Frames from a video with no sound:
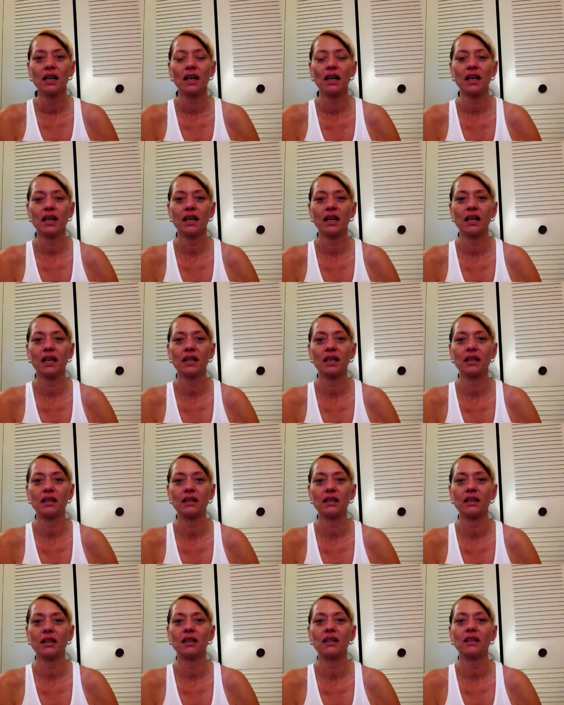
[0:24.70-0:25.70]

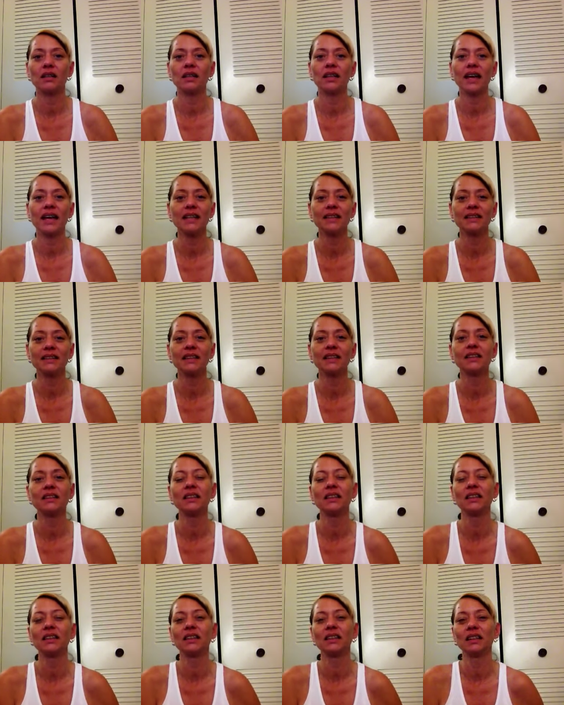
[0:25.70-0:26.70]
and uh, Casey
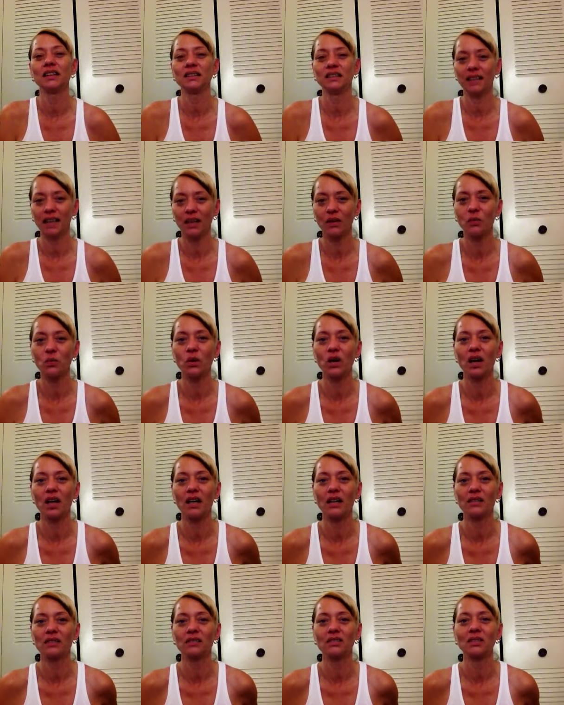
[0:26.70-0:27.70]
did a day
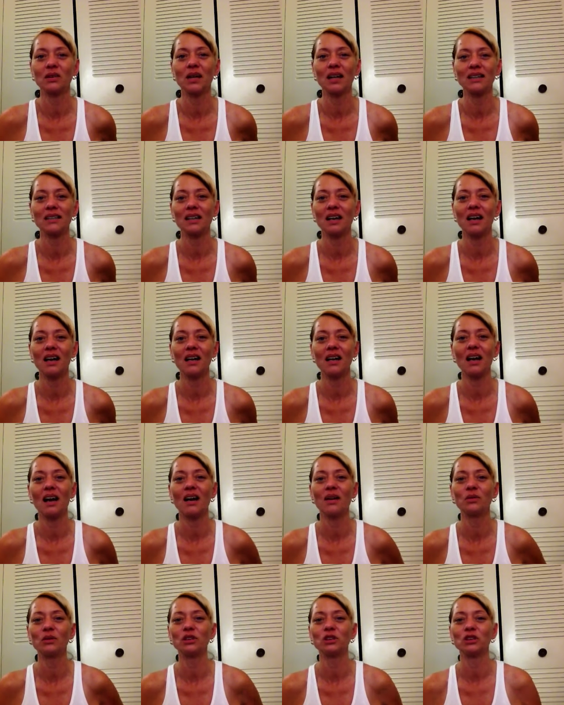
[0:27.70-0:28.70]
one, so I thought
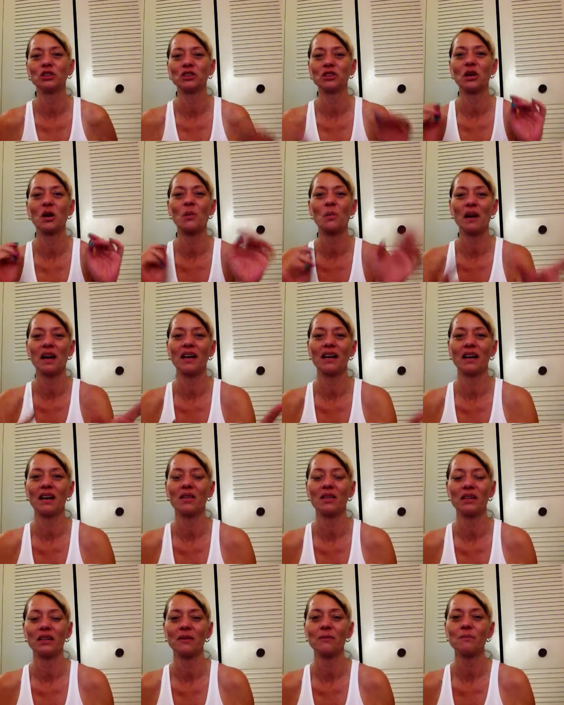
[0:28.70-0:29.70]
I would just throw mine
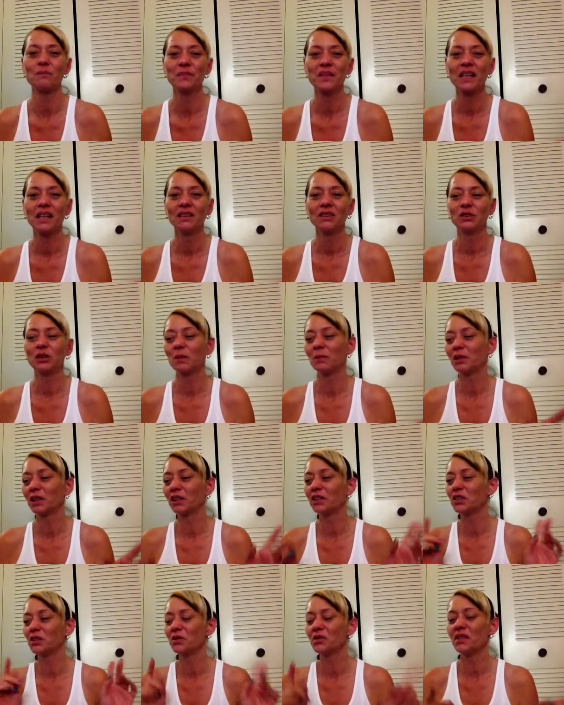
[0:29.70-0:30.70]
out there. So I'm
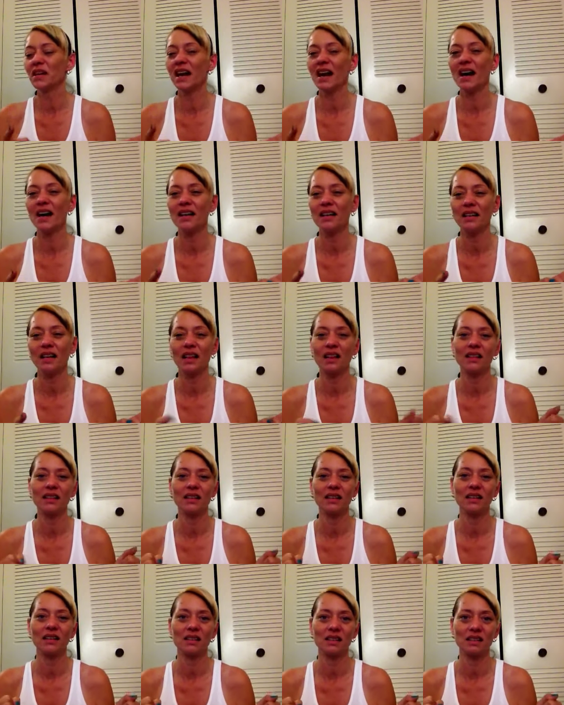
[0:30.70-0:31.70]
going to do that, and
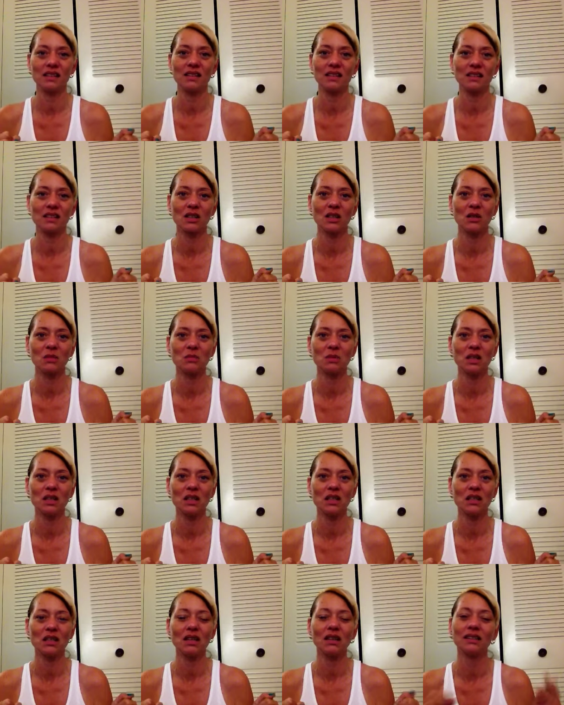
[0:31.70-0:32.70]
then it's going to
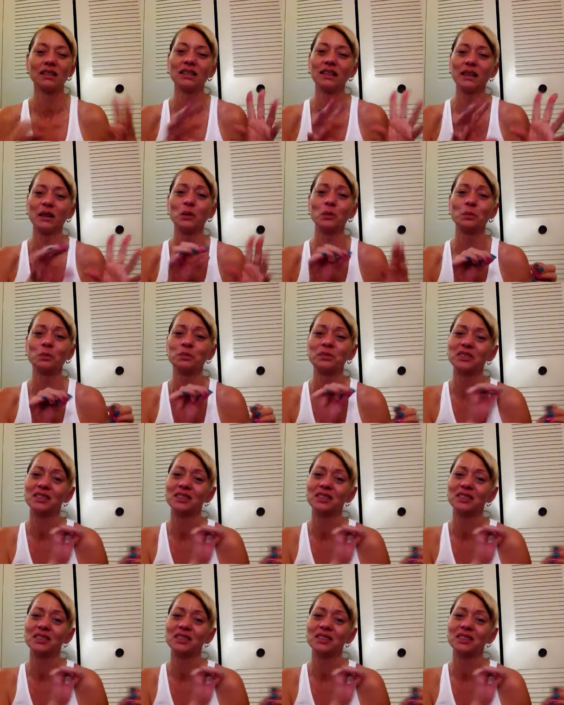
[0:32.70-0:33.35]
be a little